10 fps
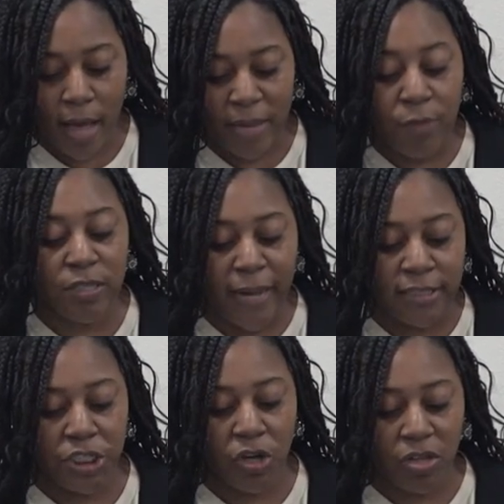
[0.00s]
he was about
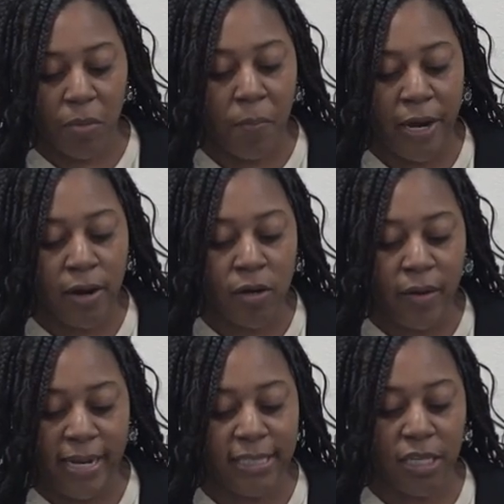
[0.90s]
to show them a miracle
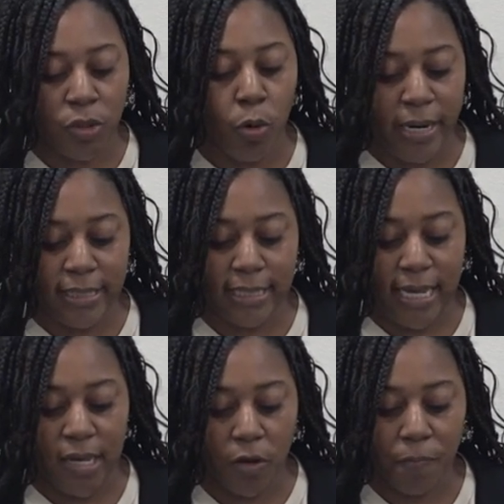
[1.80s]
and his authority to
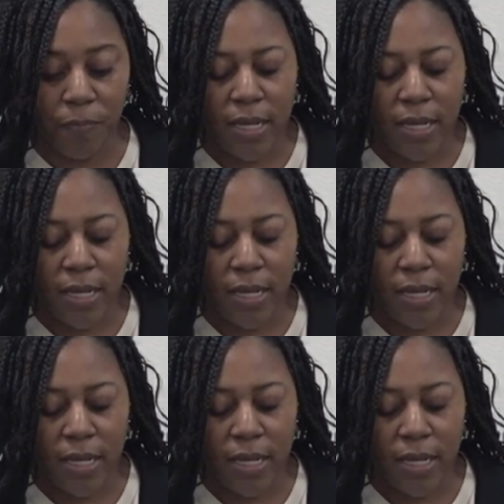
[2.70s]
heal.